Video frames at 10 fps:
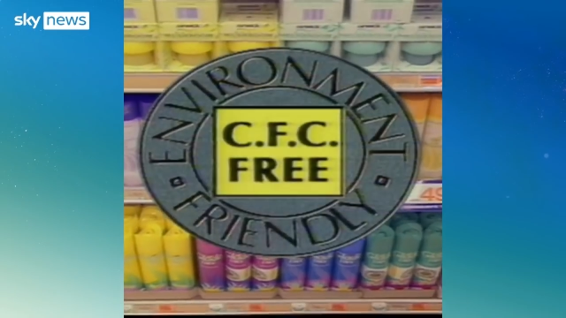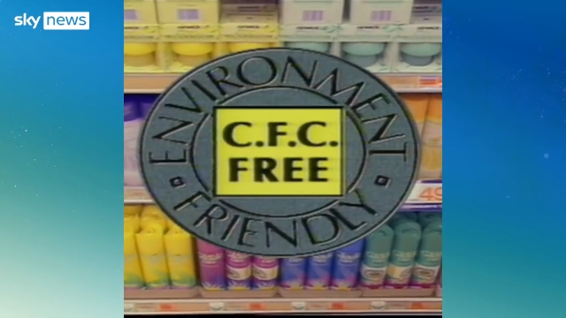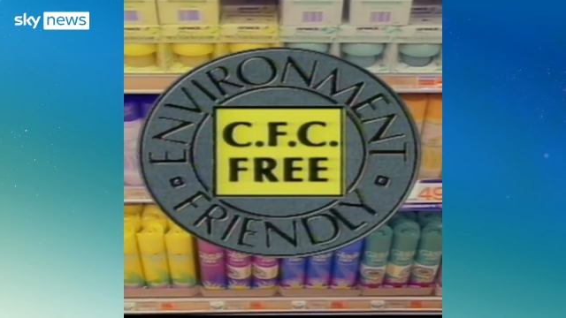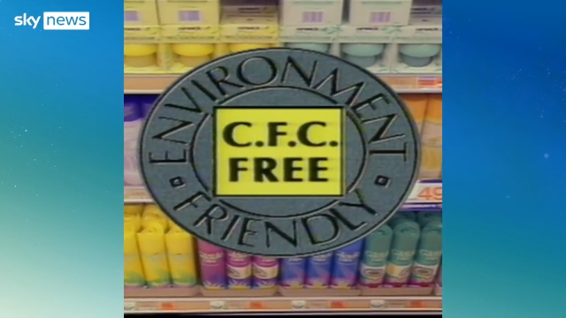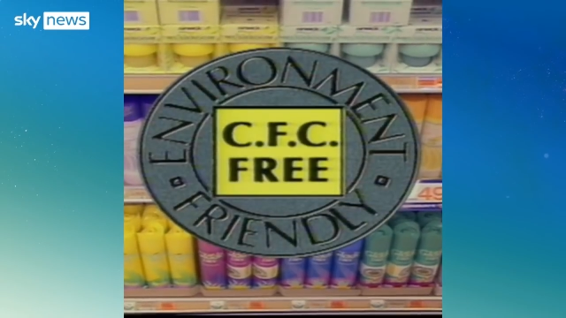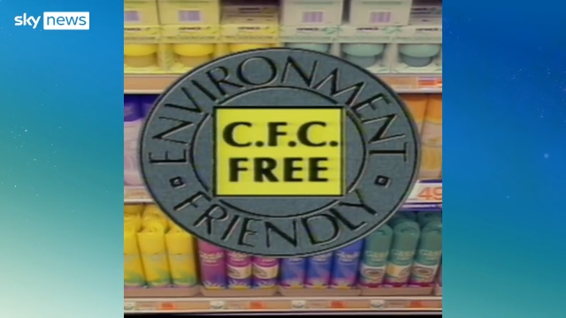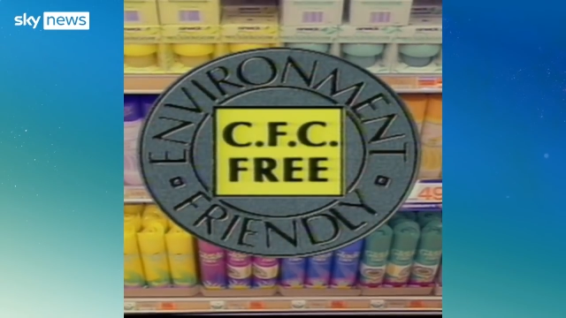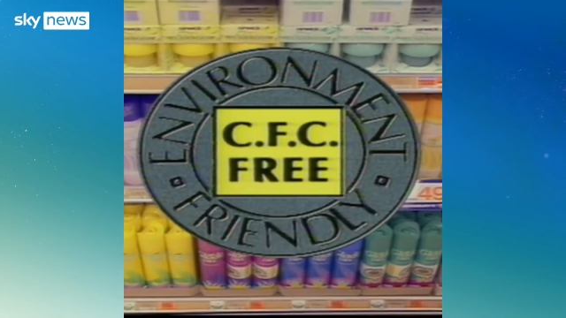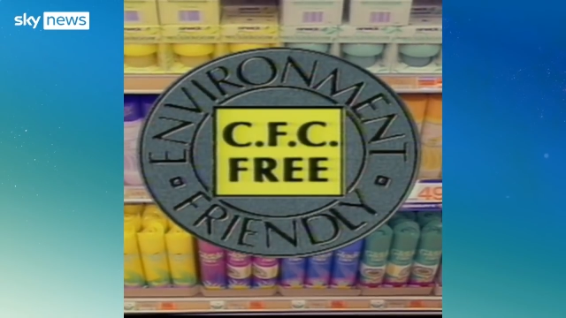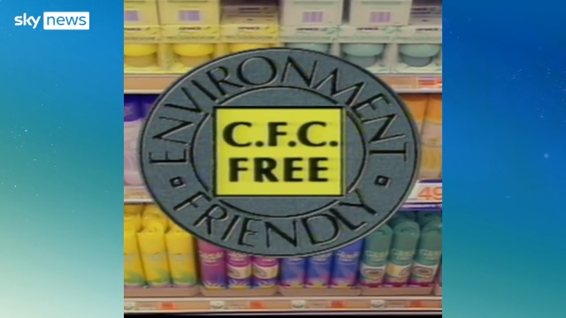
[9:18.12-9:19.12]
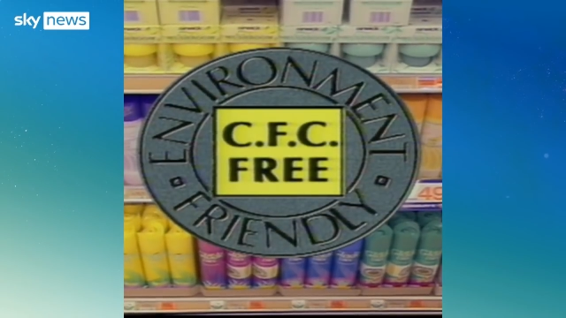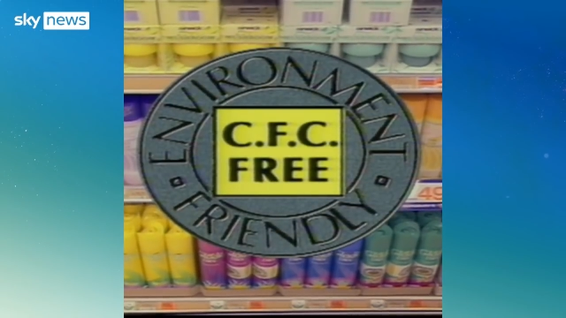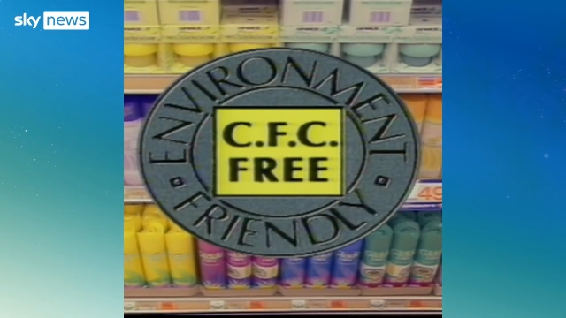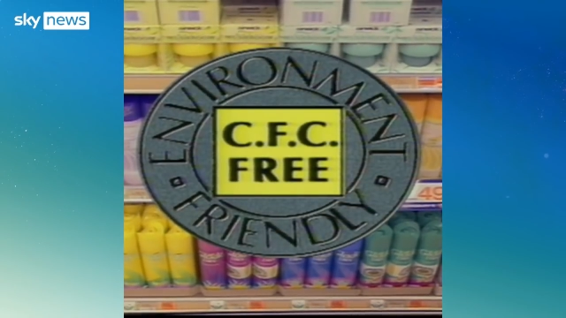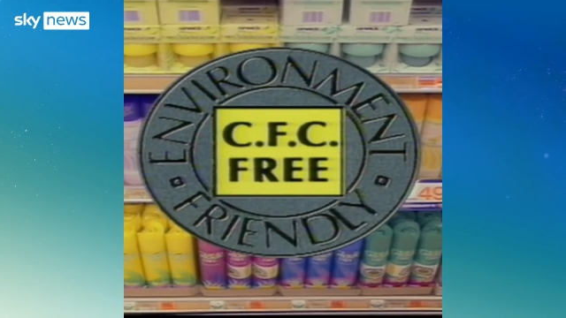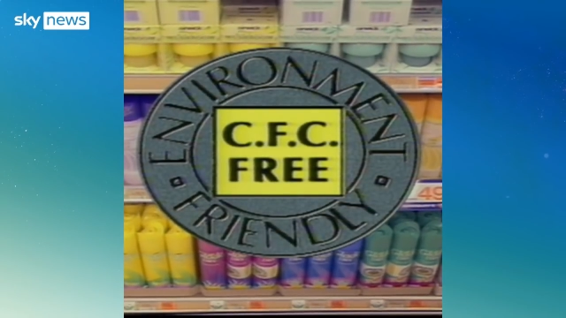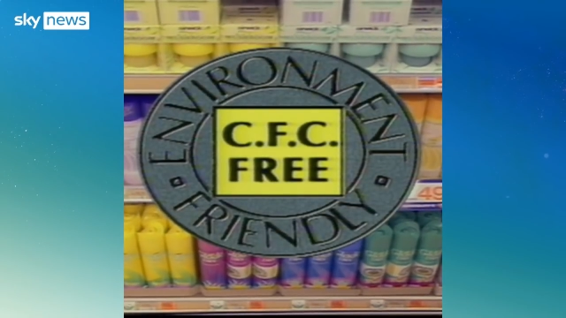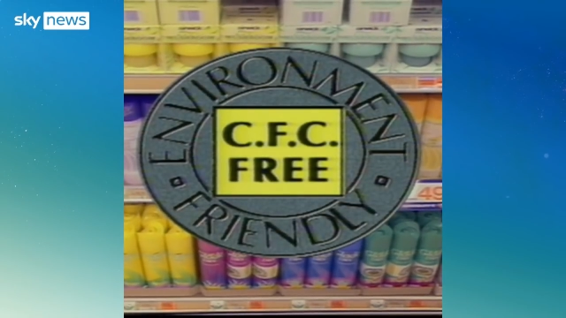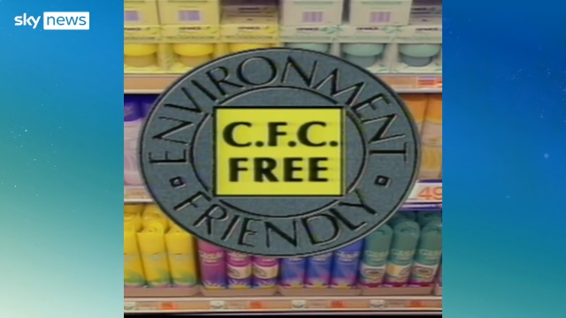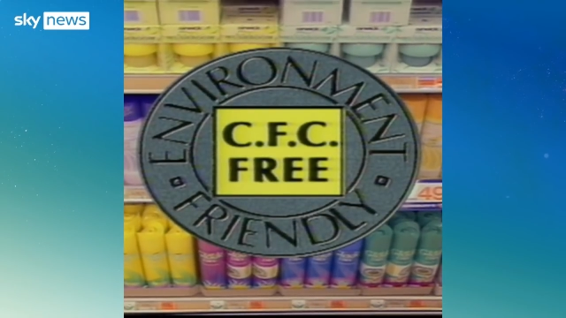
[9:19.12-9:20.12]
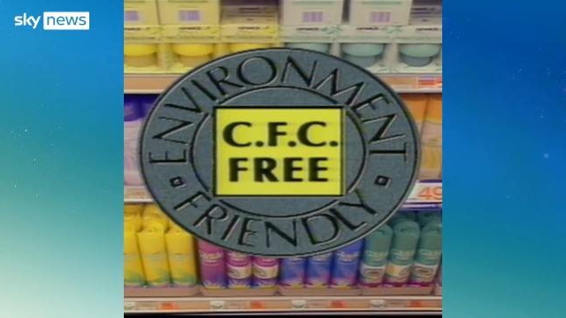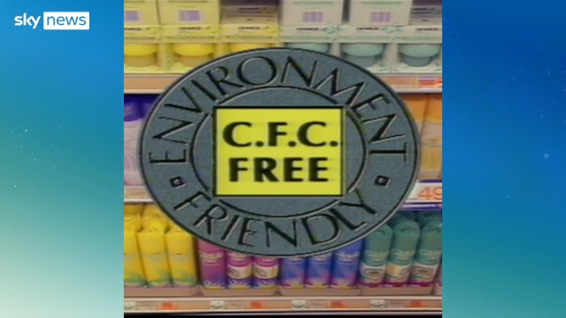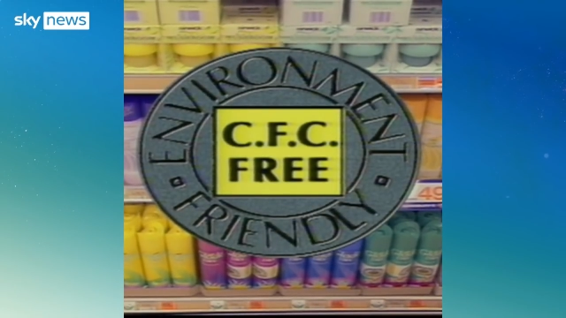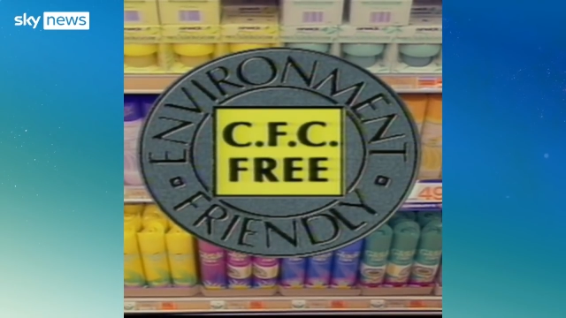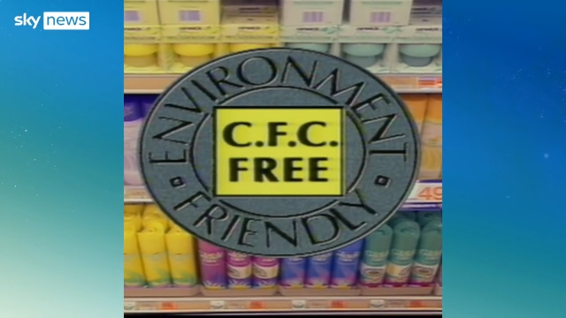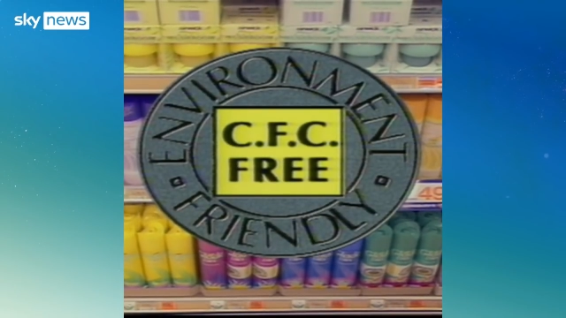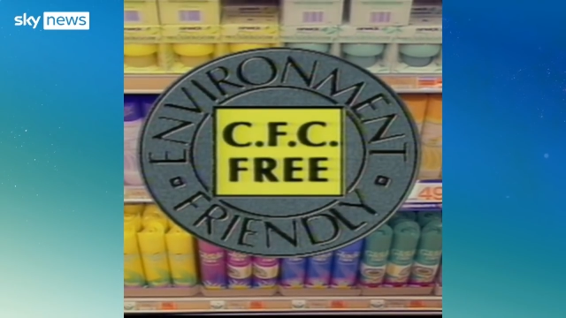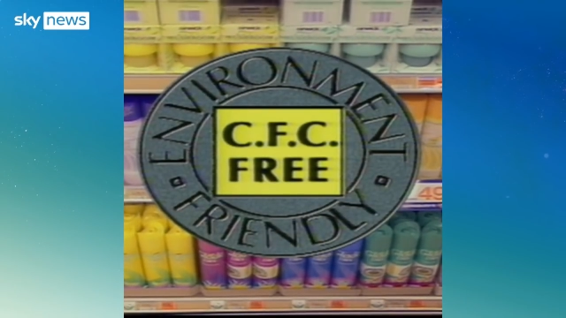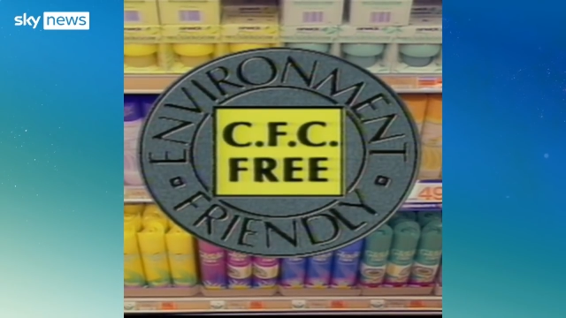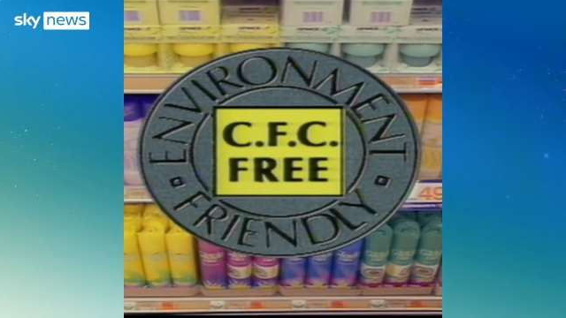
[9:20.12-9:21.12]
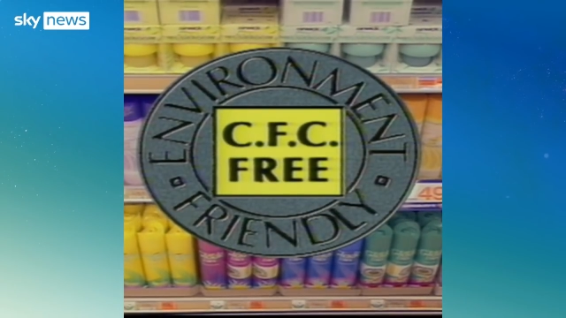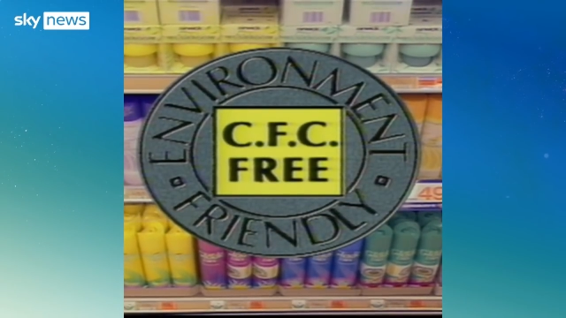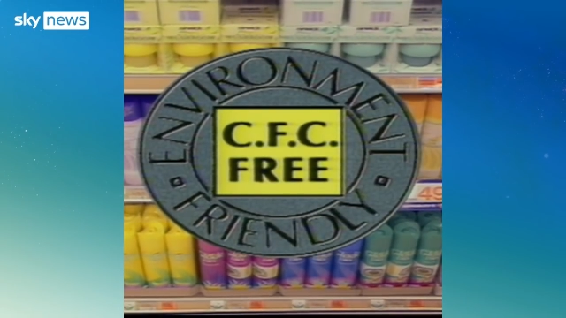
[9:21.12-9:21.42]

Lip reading: No face is visible, so there are no lips to read.